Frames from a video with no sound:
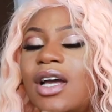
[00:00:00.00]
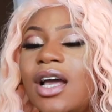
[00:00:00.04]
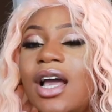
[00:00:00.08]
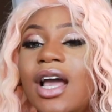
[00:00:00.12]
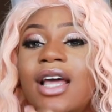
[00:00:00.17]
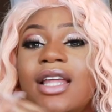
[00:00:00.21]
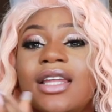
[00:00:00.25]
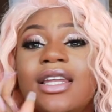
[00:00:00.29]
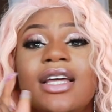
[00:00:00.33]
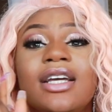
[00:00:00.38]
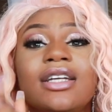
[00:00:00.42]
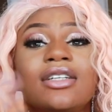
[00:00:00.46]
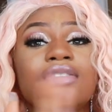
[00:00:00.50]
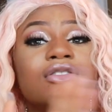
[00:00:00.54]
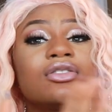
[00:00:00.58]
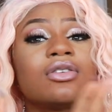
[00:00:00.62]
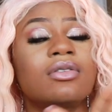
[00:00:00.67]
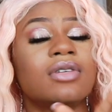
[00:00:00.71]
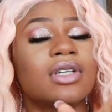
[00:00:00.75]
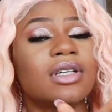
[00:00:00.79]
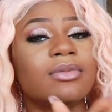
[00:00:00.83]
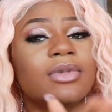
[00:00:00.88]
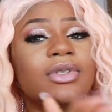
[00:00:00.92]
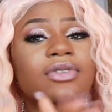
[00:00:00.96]
And like,
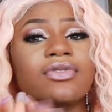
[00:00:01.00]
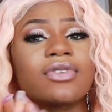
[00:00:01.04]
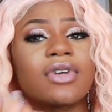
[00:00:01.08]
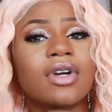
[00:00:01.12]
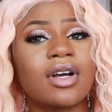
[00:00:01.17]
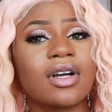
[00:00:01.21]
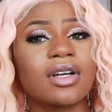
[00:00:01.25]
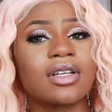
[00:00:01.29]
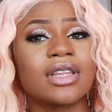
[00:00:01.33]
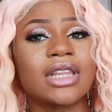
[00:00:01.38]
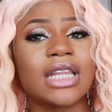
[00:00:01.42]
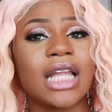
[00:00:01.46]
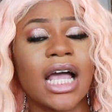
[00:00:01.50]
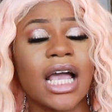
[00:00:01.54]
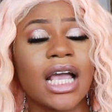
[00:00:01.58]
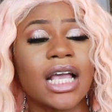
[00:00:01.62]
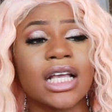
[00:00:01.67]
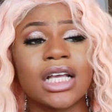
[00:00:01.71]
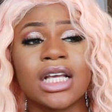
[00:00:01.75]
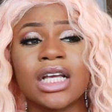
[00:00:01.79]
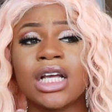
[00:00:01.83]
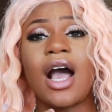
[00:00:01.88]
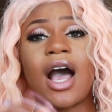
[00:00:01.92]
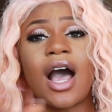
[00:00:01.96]
don't get me wrong,
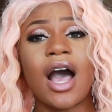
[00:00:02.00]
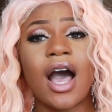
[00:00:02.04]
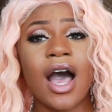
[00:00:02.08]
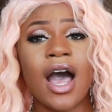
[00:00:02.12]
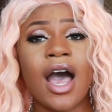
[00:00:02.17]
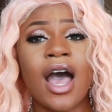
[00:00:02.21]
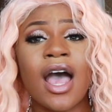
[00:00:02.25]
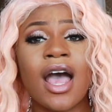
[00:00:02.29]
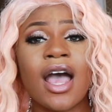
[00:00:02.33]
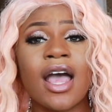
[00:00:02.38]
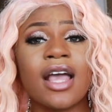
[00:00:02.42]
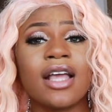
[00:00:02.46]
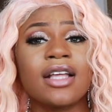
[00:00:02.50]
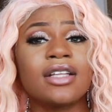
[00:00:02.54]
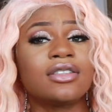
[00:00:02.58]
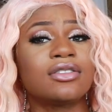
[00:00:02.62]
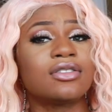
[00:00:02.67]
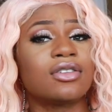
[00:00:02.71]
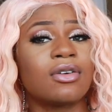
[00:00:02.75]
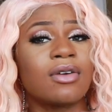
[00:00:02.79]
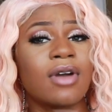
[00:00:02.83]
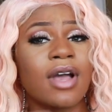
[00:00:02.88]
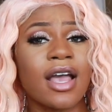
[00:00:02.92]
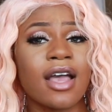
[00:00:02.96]
like, I
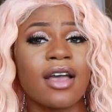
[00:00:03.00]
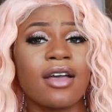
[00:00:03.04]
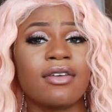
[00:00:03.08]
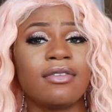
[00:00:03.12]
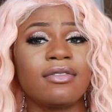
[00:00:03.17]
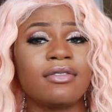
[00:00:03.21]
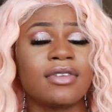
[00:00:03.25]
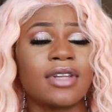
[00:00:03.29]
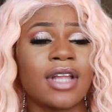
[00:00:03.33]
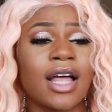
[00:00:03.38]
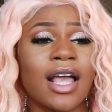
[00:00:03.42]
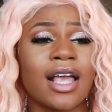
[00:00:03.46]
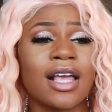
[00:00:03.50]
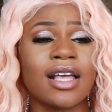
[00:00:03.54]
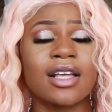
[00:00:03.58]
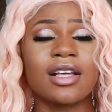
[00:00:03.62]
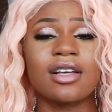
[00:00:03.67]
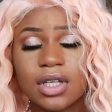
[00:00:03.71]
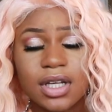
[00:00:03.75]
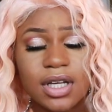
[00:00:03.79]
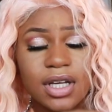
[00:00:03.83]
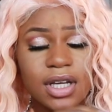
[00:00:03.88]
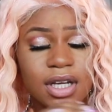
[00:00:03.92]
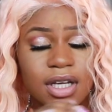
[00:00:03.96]
don't have like
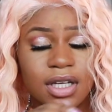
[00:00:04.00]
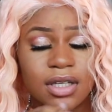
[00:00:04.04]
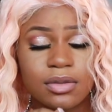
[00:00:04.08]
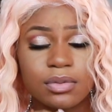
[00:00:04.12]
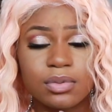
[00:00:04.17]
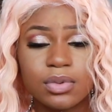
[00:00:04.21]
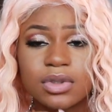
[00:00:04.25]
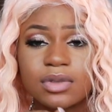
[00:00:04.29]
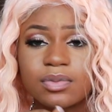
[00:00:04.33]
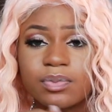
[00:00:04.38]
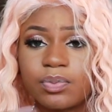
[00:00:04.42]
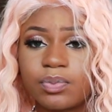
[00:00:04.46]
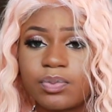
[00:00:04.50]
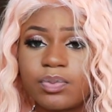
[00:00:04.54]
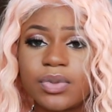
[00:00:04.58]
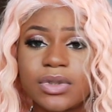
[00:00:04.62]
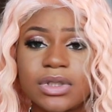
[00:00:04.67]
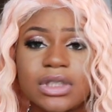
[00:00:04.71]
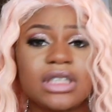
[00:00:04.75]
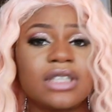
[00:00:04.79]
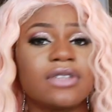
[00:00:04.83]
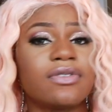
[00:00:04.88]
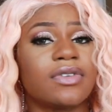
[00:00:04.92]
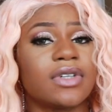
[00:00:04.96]
a
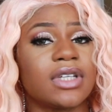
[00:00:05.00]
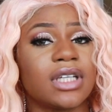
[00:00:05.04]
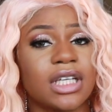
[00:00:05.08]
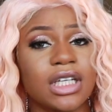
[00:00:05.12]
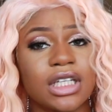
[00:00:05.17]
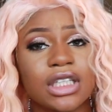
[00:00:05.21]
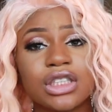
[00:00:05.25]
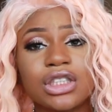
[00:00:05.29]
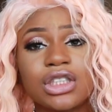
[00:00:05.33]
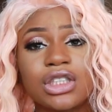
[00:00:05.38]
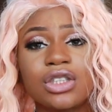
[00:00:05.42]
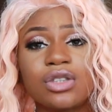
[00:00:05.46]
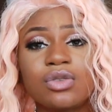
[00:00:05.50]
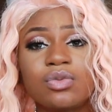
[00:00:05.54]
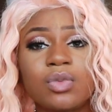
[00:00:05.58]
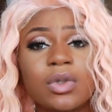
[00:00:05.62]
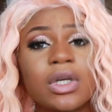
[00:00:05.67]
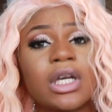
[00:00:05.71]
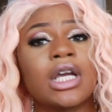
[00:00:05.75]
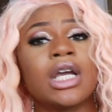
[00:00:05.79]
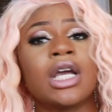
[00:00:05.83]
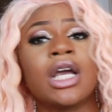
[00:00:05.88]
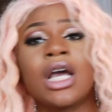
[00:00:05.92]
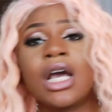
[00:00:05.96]
specific issue
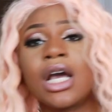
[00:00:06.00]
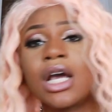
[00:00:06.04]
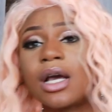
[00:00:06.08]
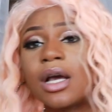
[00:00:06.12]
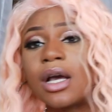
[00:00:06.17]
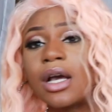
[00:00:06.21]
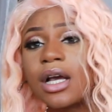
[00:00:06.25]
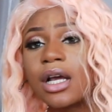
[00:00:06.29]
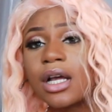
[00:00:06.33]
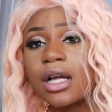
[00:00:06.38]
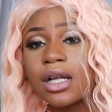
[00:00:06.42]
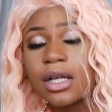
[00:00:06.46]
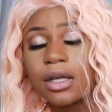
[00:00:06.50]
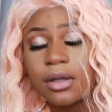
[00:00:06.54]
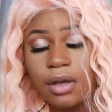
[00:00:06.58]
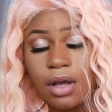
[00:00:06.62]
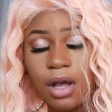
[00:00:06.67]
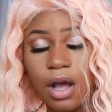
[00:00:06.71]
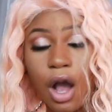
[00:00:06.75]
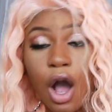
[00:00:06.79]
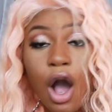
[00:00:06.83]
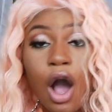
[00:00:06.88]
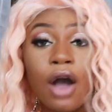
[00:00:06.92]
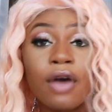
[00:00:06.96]
with
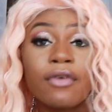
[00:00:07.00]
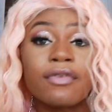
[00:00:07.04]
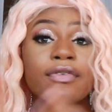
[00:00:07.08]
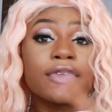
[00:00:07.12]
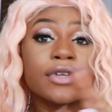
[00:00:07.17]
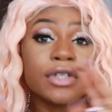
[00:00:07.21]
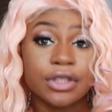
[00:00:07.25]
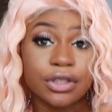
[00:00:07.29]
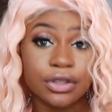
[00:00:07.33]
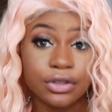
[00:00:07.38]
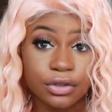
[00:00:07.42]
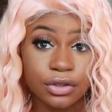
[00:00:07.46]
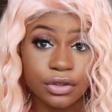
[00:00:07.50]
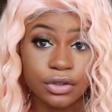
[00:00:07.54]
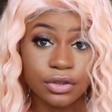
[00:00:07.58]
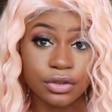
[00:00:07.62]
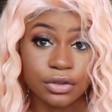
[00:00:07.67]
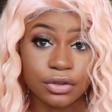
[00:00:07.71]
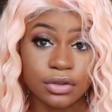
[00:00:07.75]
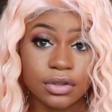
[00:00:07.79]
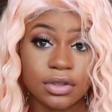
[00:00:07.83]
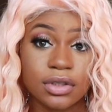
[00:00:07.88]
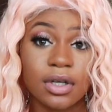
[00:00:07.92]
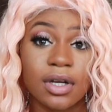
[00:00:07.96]

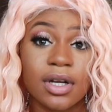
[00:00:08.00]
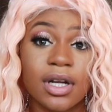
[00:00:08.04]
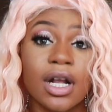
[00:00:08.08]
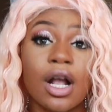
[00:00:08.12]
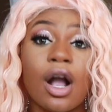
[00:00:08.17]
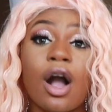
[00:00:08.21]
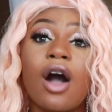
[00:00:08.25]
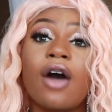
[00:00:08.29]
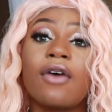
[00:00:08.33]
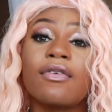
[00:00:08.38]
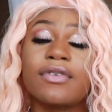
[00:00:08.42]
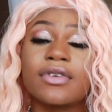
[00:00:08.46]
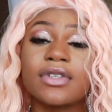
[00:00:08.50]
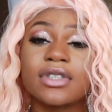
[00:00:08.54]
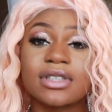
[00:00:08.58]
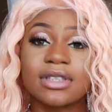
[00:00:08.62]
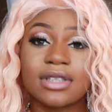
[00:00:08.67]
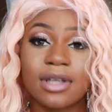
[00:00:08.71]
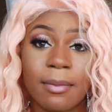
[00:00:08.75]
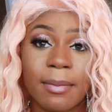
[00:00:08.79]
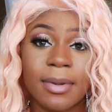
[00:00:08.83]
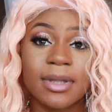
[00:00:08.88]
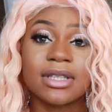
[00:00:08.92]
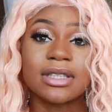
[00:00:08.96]
officers, I'm
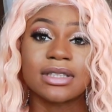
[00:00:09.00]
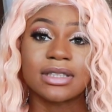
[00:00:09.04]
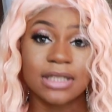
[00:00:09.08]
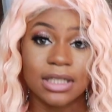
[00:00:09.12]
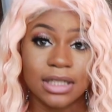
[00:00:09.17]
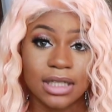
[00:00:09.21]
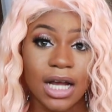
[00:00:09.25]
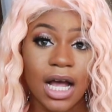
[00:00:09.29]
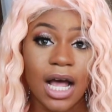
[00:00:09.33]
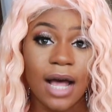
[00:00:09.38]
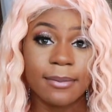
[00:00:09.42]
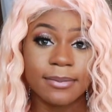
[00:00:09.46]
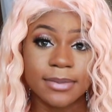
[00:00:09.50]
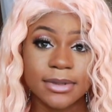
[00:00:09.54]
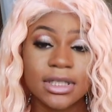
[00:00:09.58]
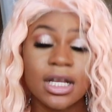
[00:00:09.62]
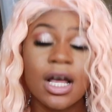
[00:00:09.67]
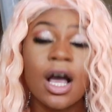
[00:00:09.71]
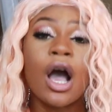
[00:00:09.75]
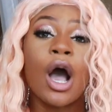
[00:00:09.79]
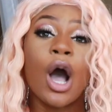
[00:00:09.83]
about to say cops,